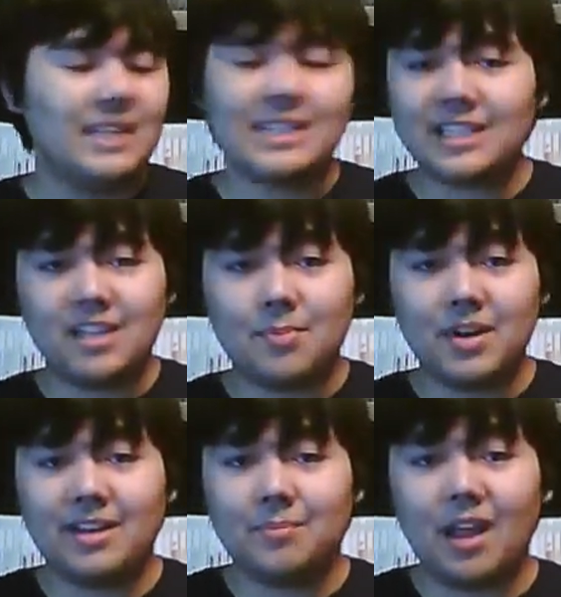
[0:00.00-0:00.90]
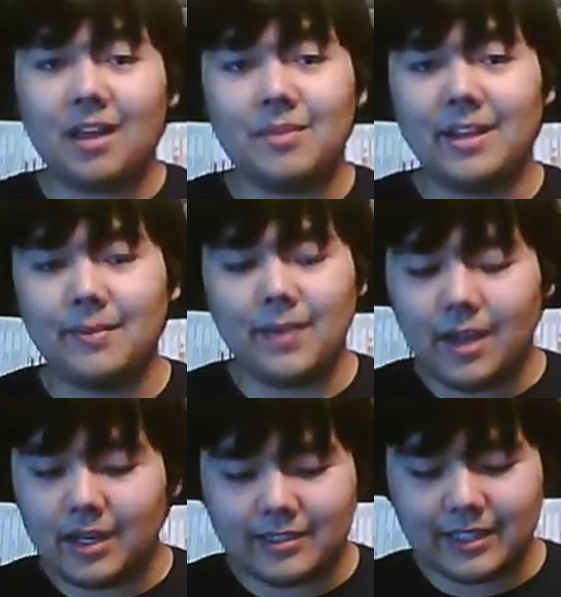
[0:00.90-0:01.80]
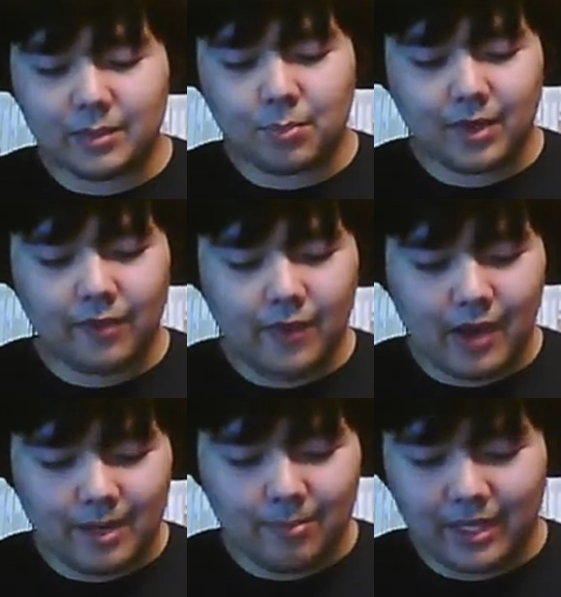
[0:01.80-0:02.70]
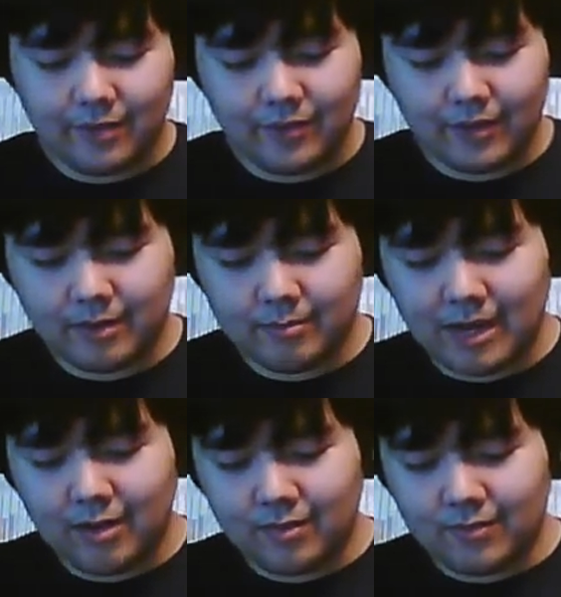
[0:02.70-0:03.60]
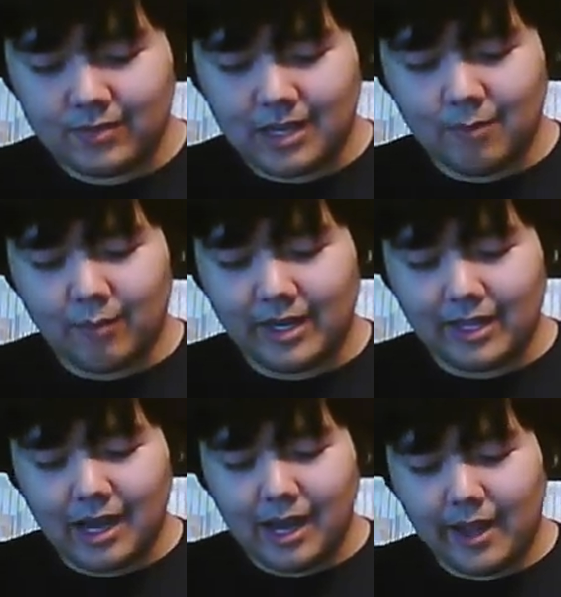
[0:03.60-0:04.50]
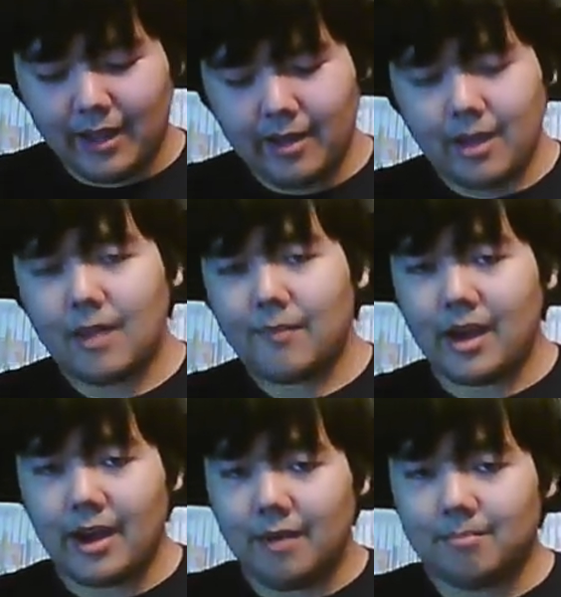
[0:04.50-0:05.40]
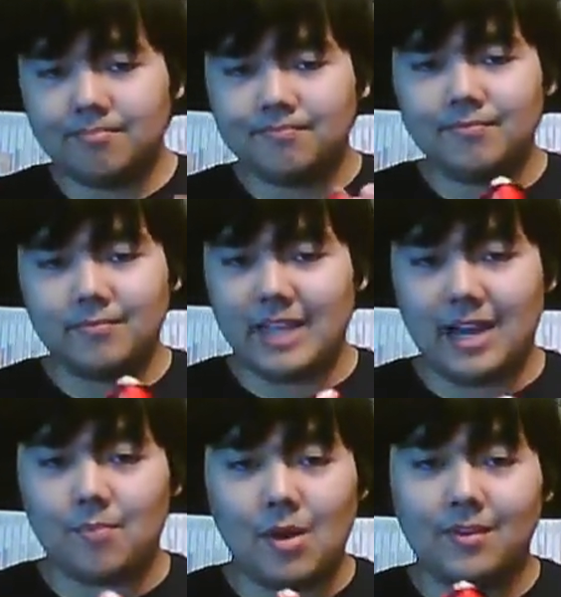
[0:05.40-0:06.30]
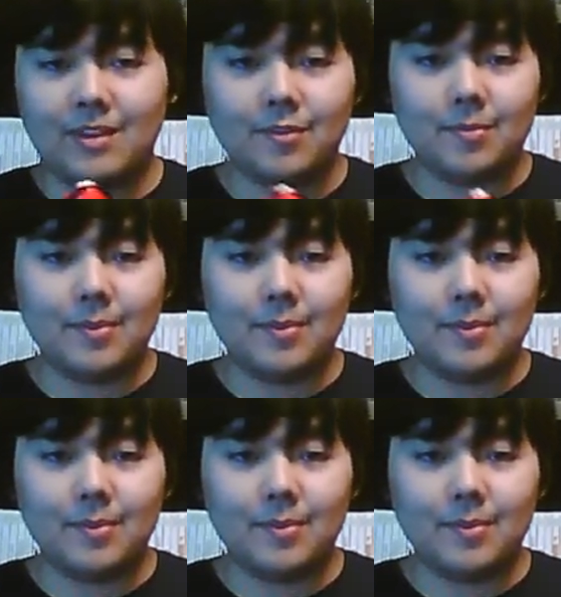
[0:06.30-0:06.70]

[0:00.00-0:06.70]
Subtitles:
It's actually a pretty good plug and play, to be honest. It's actually pretty fun. I played it for a good amount of time when I got it. But yeah, I'll probably never